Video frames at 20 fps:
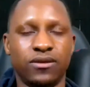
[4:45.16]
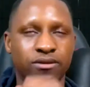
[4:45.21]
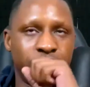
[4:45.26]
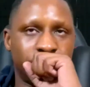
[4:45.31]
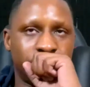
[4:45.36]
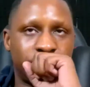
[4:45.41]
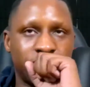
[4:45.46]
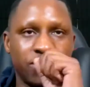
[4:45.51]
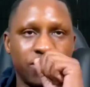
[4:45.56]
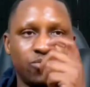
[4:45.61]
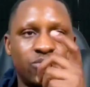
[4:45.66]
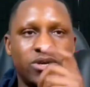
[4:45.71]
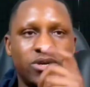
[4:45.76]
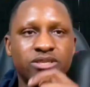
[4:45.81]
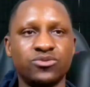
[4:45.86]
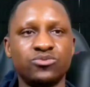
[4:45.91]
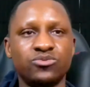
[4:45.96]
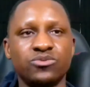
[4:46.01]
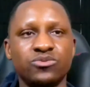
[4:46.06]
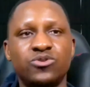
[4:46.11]
So you won the
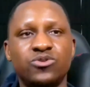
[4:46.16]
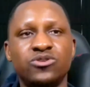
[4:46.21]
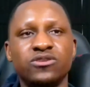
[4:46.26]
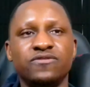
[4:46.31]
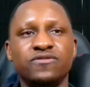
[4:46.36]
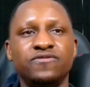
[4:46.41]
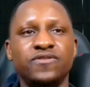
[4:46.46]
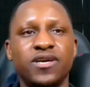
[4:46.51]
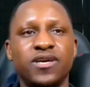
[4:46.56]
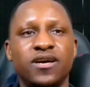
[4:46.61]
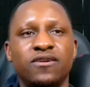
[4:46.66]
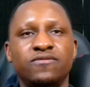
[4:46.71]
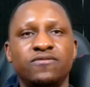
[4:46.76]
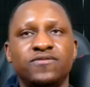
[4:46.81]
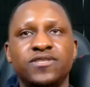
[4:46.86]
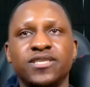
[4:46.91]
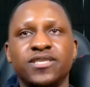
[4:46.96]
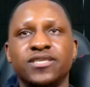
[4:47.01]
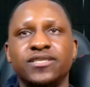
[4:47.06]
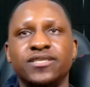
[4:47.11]
reward of
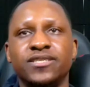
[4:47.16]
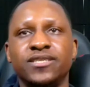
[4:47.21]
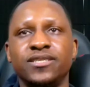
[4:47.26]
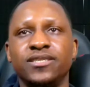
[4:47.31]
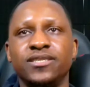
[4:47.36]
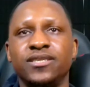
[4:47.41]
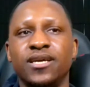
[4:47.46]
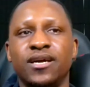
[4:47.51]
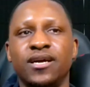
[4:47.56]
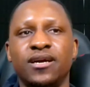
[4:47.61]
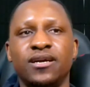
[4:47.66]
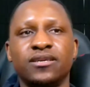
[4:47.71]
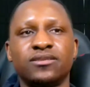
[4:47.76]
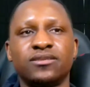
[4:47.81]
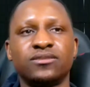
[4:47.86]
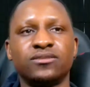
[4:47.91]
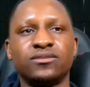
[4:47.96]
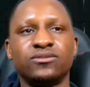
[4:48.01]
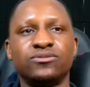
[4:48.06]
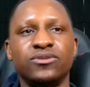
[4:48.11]
60
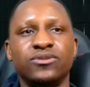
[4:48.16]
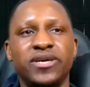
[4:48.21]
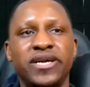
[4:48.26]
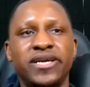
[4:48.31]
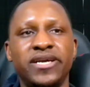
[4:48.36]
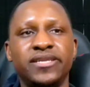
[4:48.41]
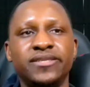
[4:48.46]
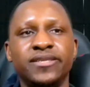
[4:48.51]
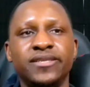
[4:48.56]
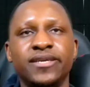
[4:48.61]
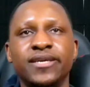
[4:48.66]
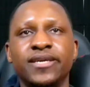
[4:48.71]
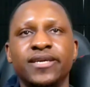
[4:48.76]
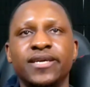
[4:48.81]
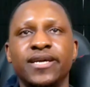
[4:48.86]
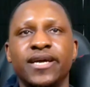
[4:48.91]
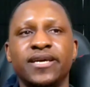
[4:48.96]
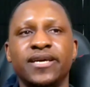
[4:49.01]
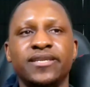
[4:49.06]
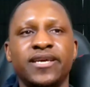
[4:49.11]
grand,
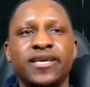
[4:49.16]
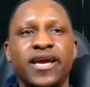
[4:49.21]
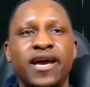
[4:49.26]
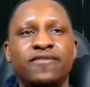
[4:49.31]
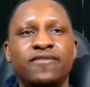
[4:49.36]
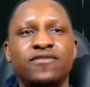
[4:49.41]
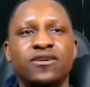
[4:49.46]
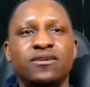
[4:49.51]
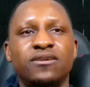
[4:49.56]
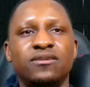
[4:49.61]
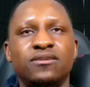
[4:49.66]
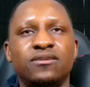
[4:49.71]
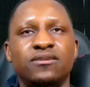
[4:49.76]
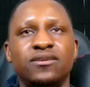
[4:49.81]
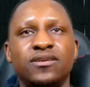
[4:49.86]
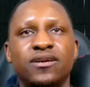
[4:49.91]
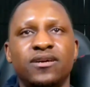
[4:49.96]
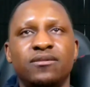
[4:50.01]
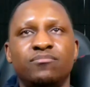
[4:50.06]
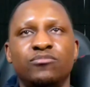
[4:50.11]
and they have a
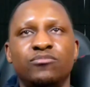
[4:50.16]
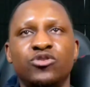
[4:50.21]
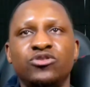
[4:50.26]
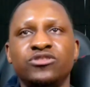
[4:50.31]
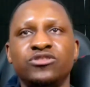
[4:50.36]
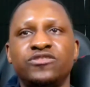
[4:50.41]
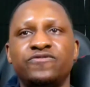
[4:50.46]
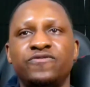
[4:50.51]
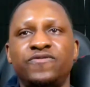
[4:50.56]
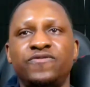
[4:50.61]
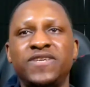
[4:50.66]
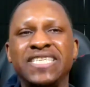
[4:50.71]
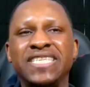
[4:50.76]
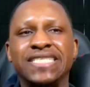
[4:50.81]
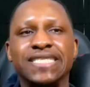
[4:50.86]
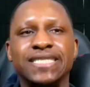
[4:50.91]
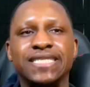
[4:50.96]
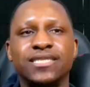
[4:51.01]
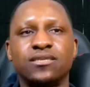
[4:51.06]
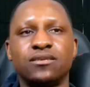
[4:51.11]
merge
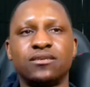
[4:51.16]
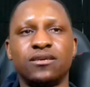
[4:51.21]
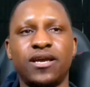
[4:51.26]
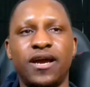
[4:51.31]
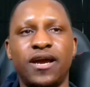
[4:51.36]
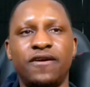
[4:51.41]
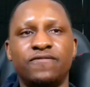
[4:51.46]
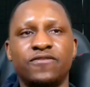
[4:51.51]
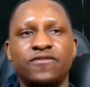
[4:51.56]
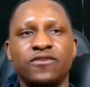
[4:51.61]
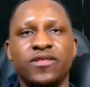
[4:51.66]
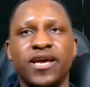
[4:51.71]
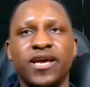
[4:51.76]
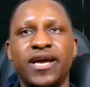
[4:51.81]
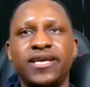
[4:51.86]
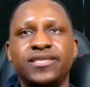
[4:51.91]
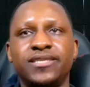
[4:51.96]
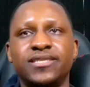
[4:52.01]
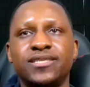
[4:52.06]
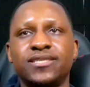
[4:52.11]
feast after
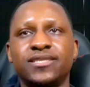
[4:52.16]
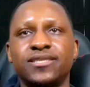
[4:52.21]
that.